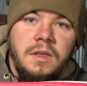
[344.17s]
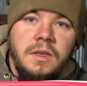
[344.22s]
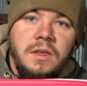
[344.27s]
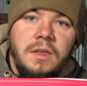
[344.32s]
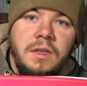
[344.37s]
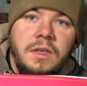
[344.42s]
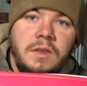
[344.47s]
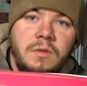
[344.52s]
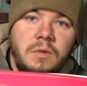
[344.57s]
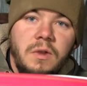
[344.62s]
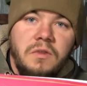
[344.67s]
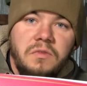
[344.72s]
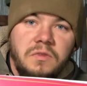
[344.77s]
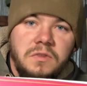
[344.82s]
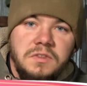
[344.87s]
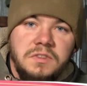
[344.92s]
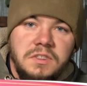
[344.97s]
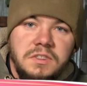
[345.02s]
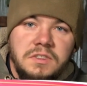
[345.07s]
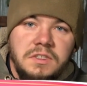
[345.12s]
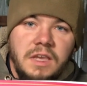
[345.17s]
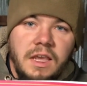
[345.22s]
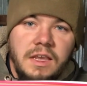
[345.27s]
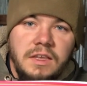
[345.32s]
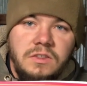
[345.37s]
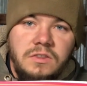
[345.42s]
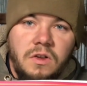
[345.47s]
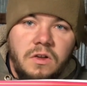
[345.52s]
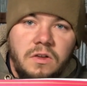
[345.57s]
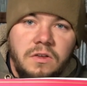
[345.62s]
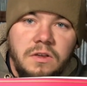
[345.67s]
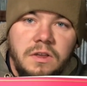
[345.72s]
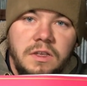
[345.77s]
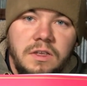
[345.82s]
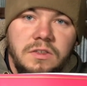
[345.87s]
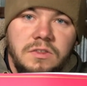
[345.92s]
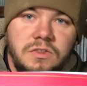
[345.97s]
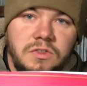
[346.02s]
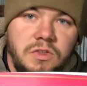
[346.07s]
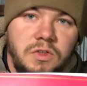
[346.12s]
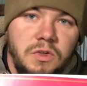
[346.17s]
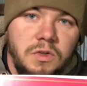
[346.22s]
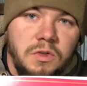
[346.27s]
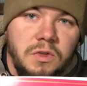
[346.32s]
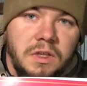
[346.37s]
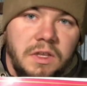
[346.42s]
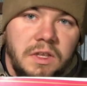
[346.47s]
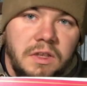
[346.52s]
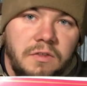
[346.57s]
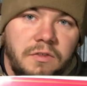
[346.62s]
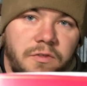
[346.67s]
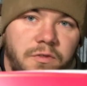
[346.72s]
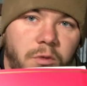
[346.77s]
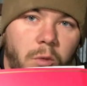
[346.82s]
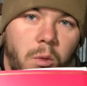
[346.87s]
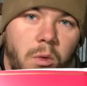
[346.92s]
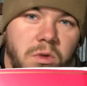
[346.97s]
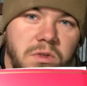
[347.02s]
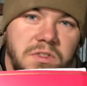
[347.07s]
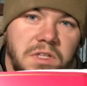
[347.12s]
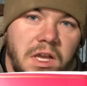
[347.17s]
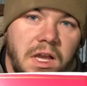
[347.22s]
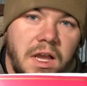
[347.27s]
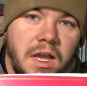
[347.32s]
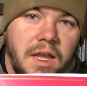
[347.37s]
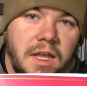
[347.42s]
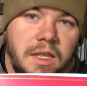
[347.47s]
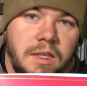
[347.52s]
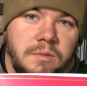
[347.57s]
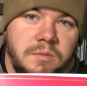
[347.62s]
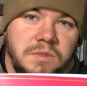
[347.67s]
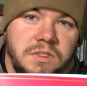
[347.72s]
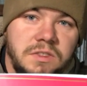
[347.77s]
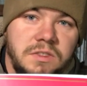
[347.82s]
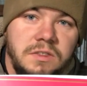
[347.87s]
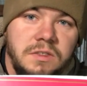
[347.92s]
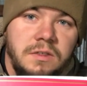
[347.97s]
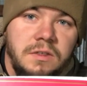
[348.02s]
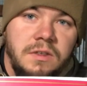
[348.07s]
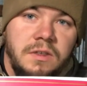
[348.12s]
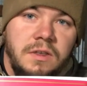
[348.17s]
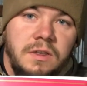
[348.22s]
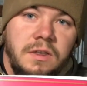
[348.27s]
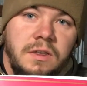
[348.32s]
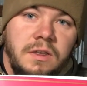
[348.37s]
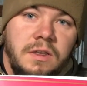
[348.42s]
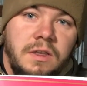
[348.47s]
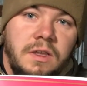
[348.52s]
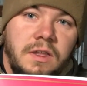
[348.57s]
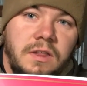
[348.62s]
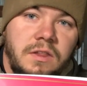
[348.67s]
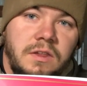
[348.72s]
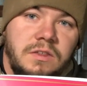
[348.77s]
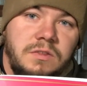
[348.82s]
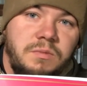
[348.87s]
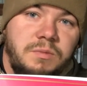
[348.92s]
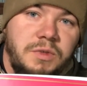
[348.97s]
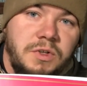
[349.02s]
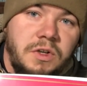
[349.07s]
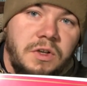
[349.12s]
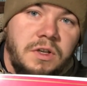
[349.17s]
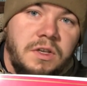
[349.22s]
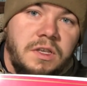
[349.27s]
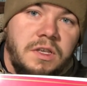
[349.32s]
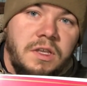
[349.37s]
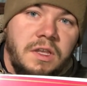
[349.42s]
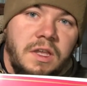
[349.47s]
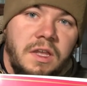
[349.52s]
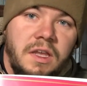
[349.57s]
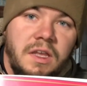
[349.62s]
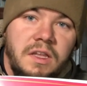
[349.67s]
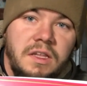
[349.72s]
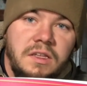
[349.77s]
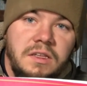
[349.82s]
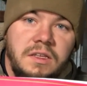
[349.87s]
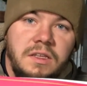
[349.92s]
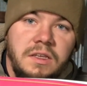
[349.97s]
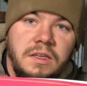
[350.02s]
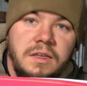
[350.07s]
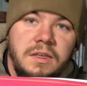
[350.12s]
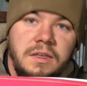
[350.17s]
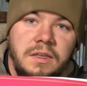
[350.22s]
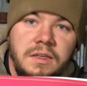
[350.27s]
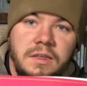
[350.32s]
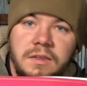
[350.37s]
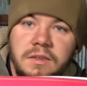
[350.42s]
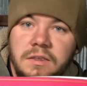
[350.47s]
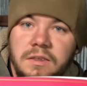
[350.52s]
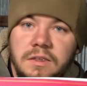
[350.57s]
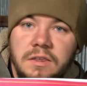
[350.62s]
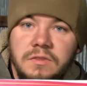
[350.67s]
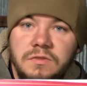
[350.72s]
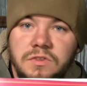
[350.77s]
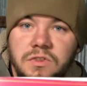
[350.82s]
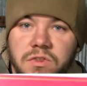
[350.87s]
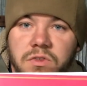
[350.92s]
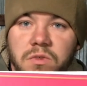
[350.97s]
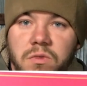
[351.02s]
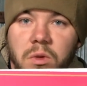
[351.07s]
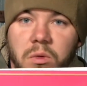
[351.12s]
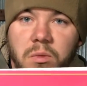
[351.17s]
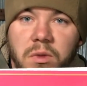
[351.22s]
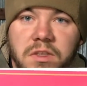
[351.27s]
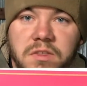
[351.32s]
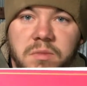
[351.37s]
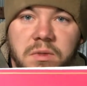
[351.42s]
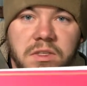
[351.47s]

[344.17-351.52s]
he references case hardening as tooling 4 times in this book, and he gives you a recipe.